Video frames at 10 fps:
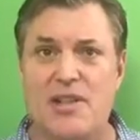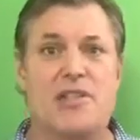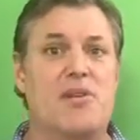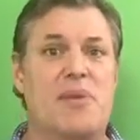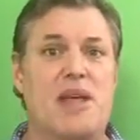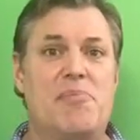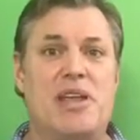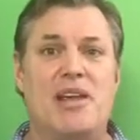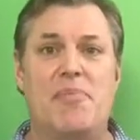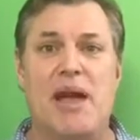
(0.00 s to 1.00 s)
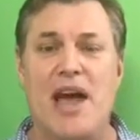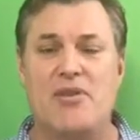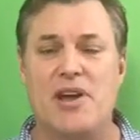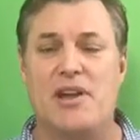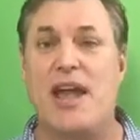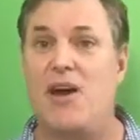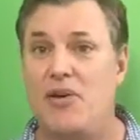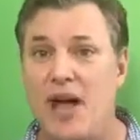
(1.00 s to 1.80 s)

There may be a battery. Now,